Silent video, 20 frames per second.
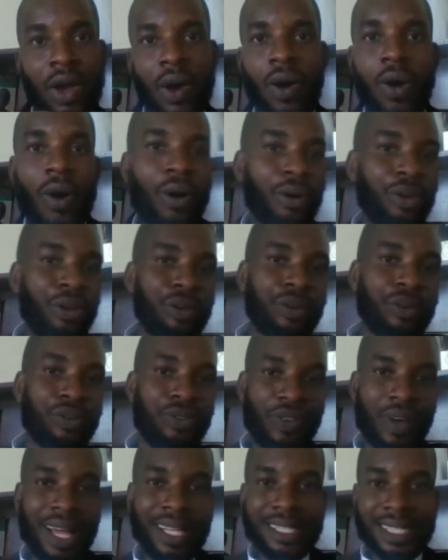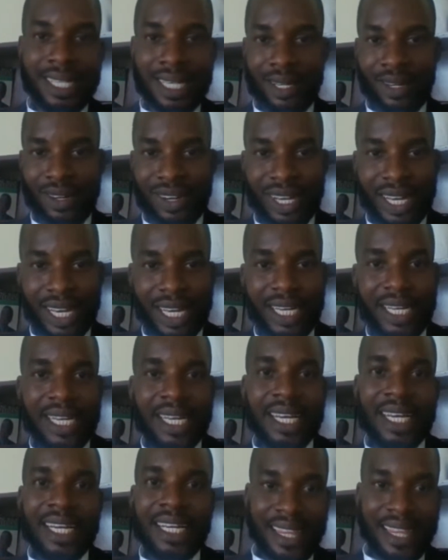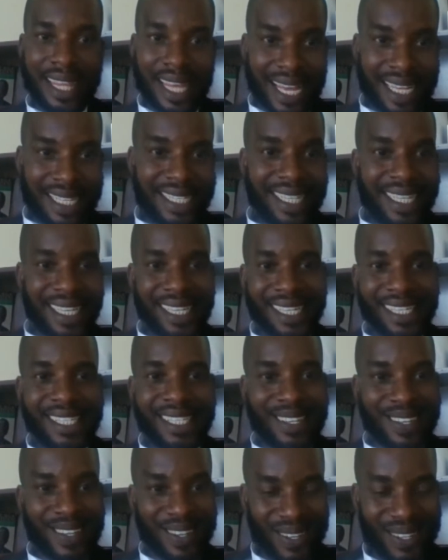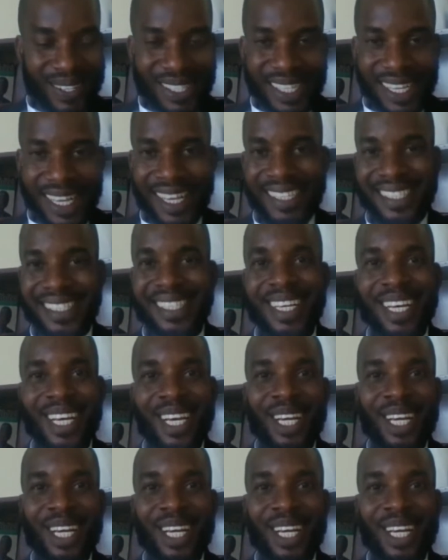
or you can find a lawyer that is closest